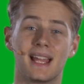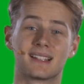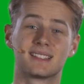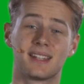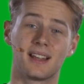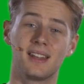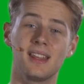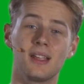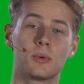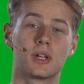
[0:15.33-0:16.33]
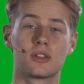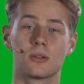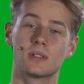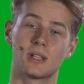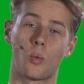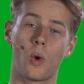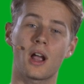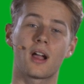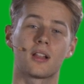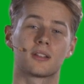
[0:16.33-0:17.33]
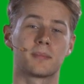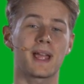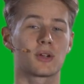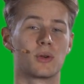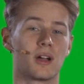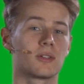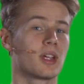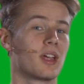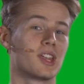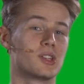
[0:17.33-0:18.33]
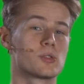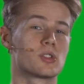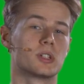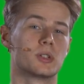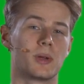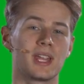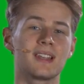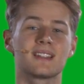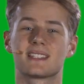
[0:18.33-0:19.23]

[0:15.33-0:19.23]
It's a technique where you use a one-colored background, usually green,